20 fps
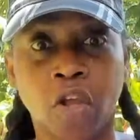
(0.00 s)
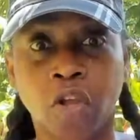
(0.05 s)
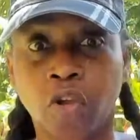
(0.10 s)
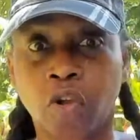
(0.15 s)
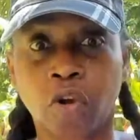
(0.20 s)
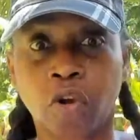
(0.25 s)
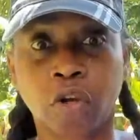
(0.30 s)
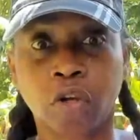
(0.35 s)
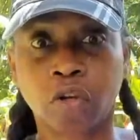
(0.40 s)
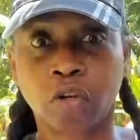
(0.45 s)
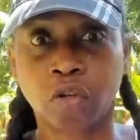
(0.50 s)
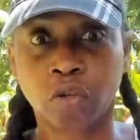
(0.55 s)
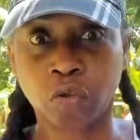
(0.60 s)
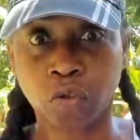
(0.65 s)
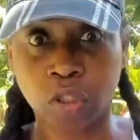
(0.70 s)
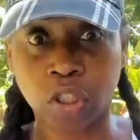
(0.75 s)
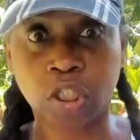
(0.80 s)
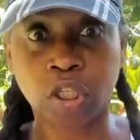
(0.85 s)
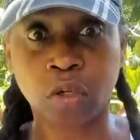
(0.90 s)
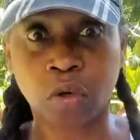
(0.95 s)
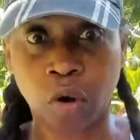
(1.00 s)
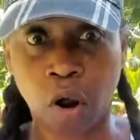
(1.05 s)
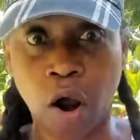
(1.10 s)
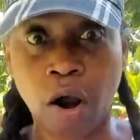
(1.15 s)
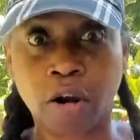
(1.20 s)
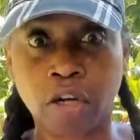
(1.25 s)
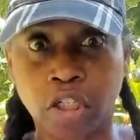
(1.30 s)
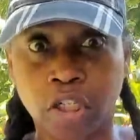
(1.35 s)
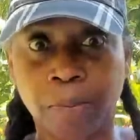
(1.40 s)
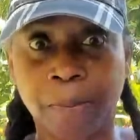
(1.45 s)
You still
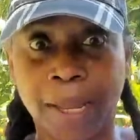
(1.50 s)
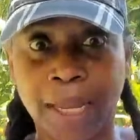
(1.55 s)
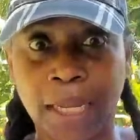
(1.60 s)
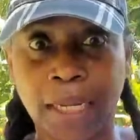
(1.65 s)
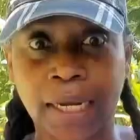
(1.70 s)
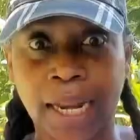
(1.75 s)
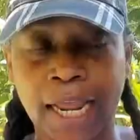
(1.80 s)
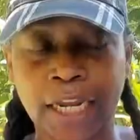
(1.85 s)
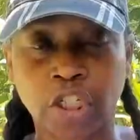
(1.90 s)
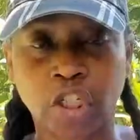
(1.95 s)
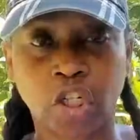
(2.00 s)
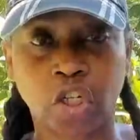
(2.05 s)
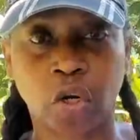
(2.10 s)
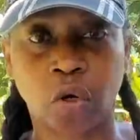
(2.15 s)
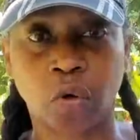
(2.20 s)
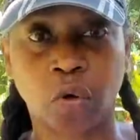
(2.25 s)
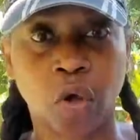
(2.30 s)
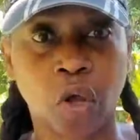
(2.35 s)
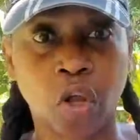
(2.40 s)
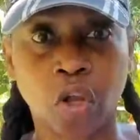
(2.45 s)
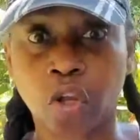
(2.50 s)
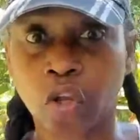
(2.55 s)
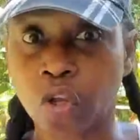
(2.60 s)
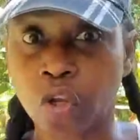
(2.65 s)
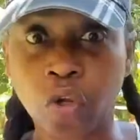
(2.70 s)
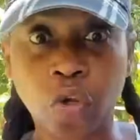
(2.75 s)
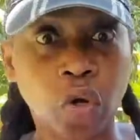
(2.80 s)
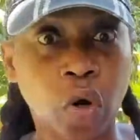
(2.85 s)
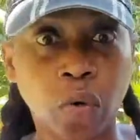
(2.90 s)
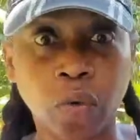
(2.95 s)
are a Jamaican national.
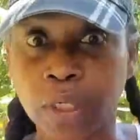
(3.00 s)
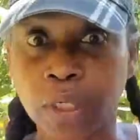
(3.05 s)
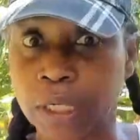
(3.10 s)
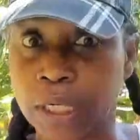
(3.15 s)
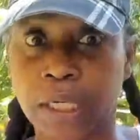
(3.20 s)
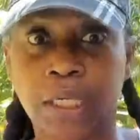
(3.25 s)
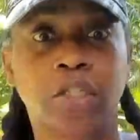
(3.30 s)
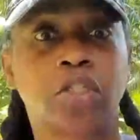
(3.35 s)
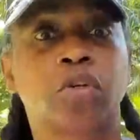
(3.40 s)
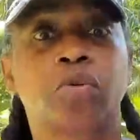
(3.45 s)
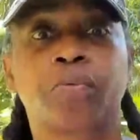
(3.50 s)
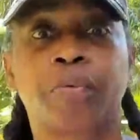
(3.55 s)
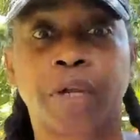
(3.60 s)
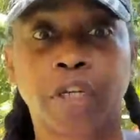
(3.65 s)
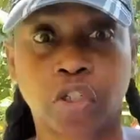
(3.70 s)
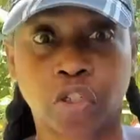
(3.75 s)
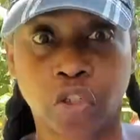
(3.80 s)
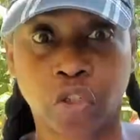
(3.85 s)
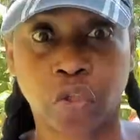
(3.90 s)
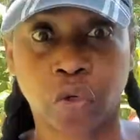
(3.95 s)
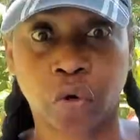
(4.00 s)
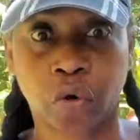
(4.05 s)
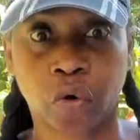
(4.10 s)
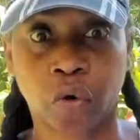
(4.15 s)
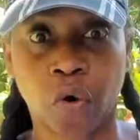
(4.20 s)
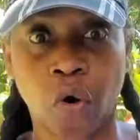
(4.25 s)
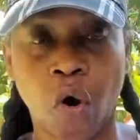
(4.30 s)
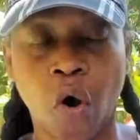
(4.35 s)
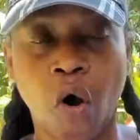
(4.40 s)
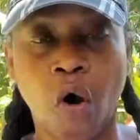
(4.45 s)
You don't need to
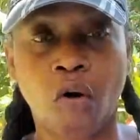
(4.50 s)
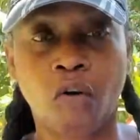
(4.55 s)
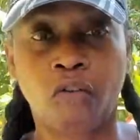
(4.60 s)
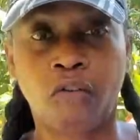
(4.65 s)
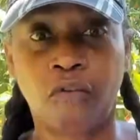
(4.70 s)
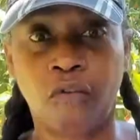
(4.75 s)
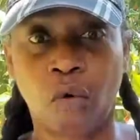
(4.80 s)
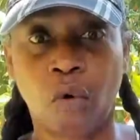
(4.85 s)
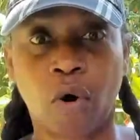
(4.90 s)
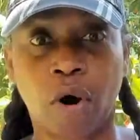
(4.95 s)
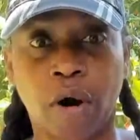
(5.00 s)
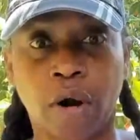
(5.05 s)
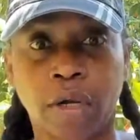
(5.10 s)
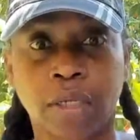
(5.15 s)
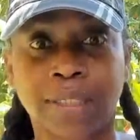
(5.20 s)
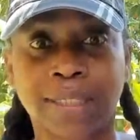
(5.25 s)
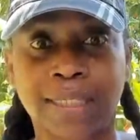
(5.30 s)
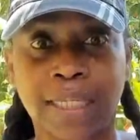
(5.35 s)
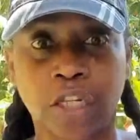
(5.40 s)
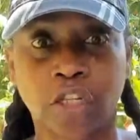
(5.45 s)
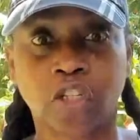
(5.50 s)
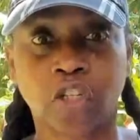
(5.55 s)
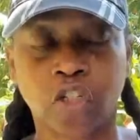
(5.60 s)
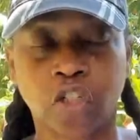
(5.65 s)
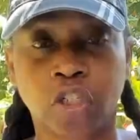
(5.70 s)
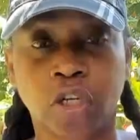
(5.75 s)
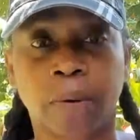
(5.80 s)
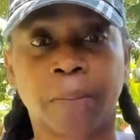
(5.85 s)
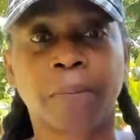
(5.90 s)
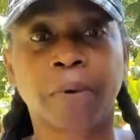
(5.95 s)
register for
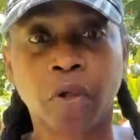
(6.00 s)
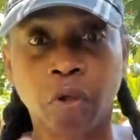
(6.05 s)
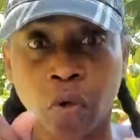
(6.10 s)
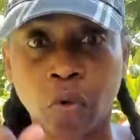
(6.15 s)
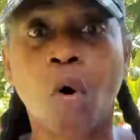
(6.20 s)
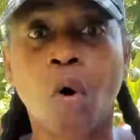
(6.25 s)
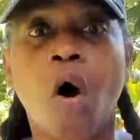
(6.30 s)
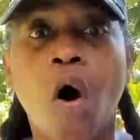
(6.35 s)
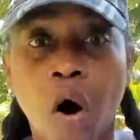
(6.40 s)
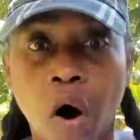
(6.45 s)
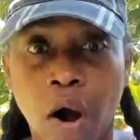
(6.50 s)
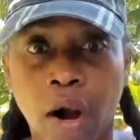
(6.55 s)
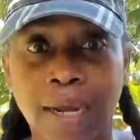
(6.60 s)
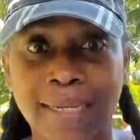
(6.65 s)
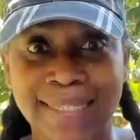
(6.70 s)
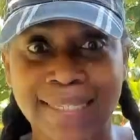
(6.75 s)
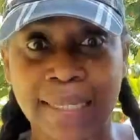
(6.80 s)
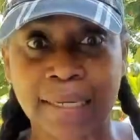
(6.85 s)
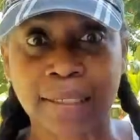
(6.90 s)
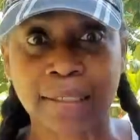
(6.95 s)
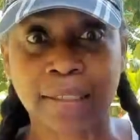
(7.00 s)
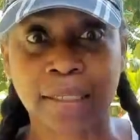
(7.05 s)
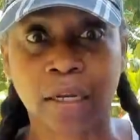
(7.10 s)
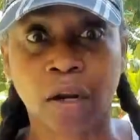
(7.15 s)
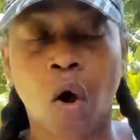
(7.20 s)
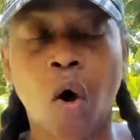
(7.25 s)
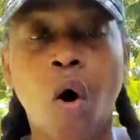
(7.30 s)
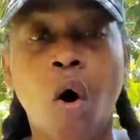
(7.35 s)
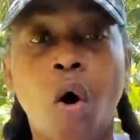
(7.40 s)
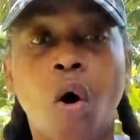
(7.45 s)
citizenship. You are a
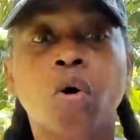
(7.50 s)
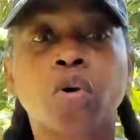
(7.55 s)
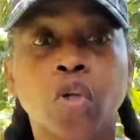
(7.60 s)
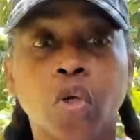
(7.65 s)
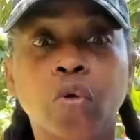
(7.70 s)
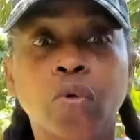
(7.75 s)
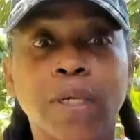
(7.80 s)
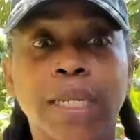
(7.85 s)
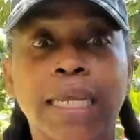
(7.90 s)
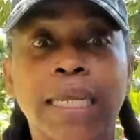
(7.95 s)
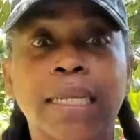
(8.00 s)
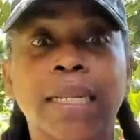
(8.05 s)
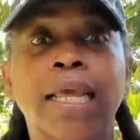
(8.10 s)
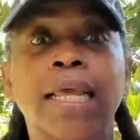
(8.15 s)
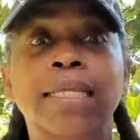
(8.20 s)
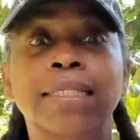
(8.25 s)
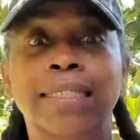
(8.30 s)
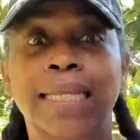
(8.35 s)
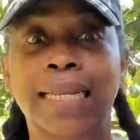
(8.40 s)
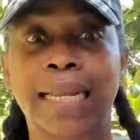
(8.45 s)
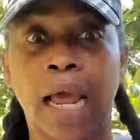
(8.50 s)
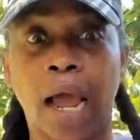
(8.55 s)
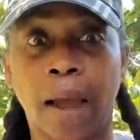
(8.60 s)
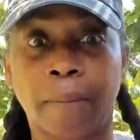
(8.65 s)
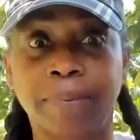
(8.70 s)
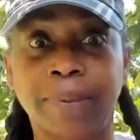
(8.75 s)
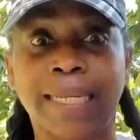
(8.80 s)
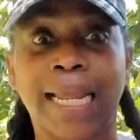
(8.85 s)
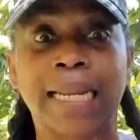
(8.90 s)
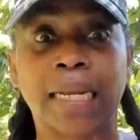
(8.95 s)
citizen. All you need is an
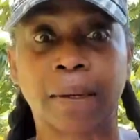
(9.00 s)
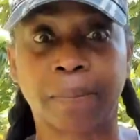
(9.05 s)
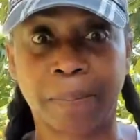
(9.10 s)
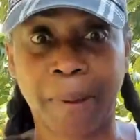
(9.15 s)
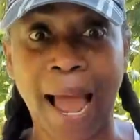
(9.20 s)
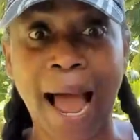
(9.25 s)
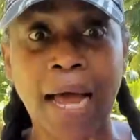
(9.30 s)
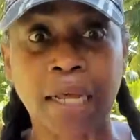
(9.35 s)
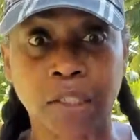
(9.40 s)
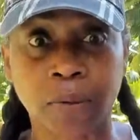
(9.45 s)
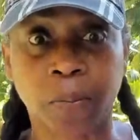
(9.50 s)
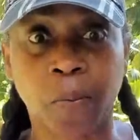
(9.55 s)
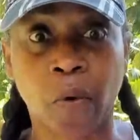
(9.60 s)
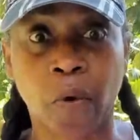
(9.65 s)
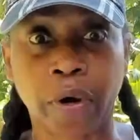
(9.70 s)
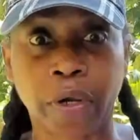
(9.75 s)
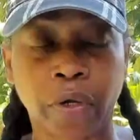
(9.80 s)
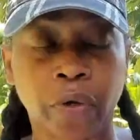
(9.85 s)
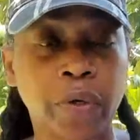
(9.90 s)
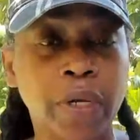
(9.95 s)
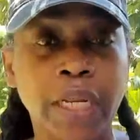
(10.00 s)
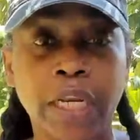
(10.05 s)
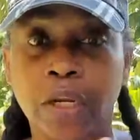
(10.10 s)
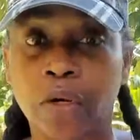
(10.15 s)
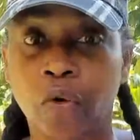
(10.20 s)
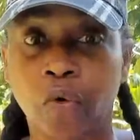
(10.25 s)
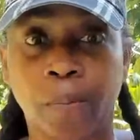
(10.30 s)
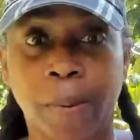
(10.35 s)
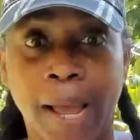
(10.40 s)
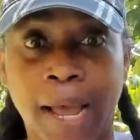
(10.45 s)
updated passport. You need
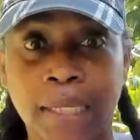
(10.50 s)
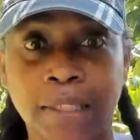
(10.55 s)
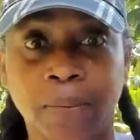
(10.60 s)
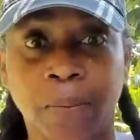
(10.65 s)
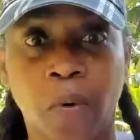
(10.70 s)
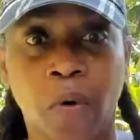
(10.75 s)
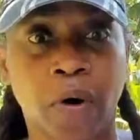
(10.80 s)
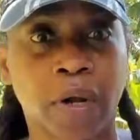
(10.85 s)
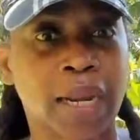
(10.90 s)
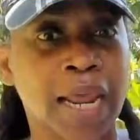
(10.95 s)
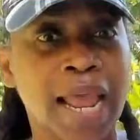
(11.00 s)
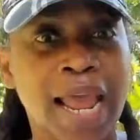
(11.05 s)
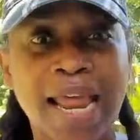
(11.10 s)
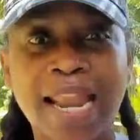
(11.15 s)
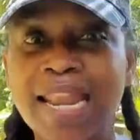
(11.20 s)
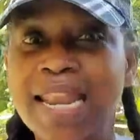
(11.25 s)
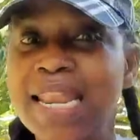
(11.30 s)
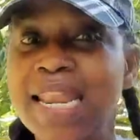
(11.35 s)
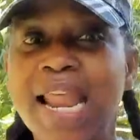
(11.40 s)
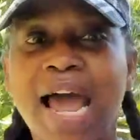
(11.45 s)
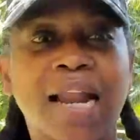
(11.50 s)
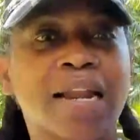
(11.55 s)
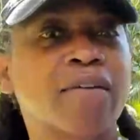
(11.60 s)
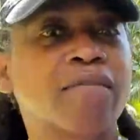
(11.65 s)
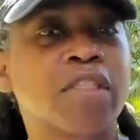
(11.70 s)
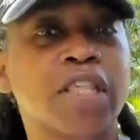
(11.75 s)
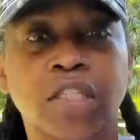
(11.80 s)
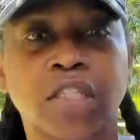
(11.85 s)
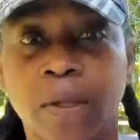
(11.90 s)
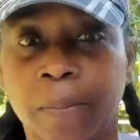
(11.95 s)
a new passport. None
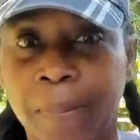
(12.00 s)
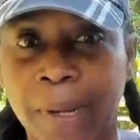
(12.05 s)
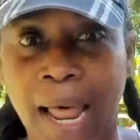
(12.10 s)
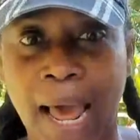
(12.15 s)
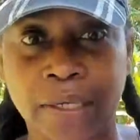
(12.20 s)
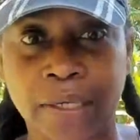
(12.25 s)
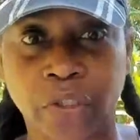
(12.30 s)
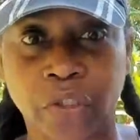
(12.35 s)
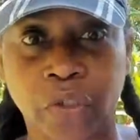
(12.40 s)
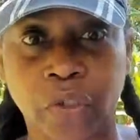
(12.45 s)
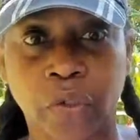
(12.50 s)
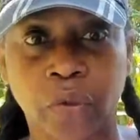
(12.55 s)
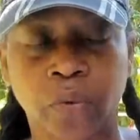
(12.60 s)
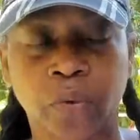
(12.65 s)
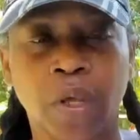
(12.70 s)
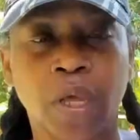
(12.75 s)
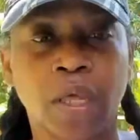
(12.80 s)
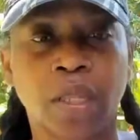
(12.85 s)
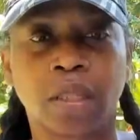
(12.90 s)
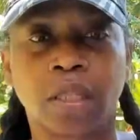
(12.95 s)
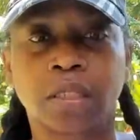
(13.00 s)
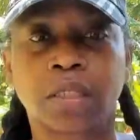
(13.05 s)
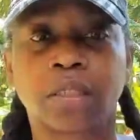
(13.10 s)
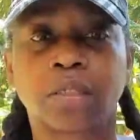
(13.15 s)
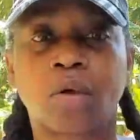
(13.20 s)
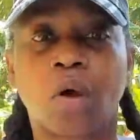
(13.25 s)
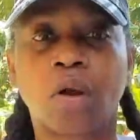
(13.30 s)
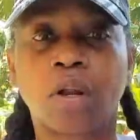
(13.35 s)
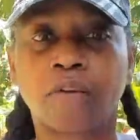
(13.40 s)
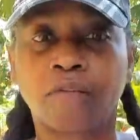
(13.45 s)
of this applies to you. This
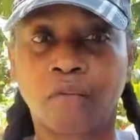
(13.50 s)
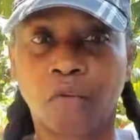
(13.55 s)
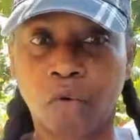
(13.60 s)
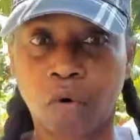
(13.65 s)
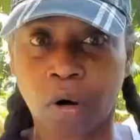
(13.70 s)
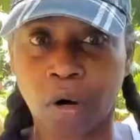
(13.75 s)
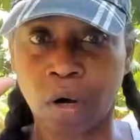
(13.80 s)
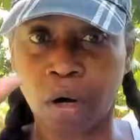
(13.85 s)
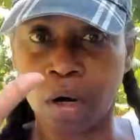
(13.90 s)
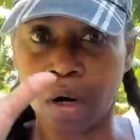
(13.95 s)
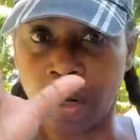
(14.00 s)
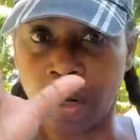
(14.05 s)
is only for